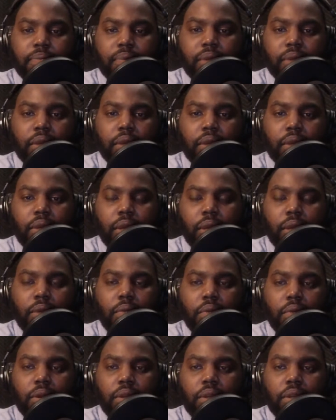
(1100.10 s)
And
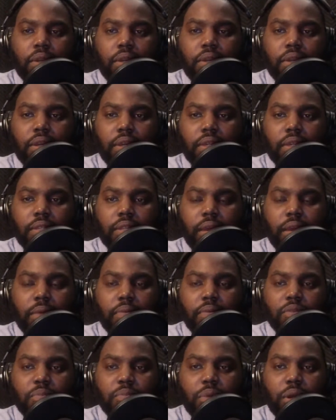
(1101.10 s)
one of the things that
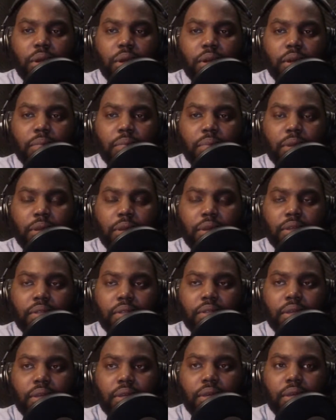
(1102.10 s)
was brought up is
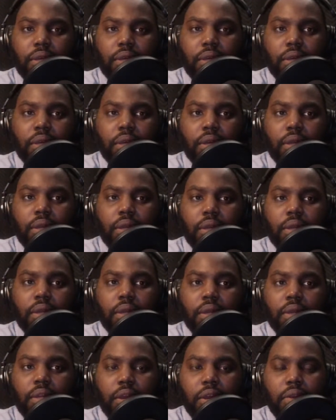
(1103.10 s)

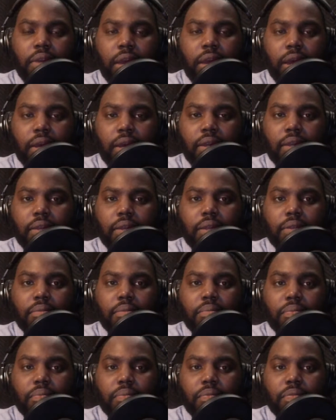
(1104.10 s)
they're not
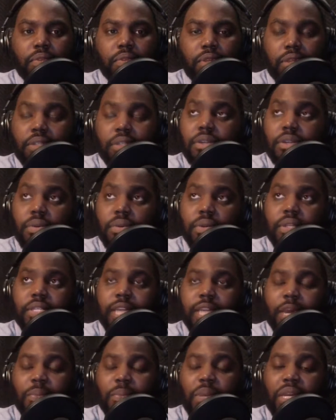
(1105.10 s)
students
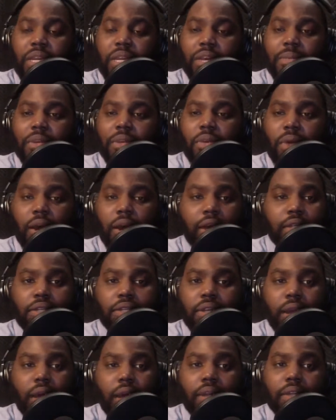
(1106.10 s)
at PWIs are
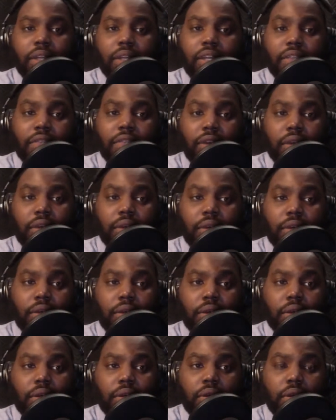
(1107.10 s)
not leaving,
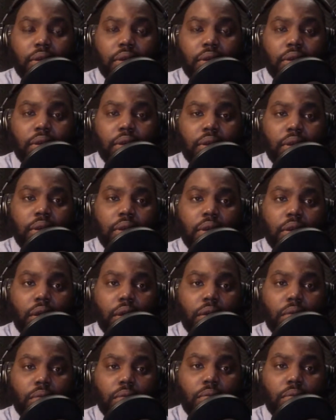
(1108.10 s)
you know,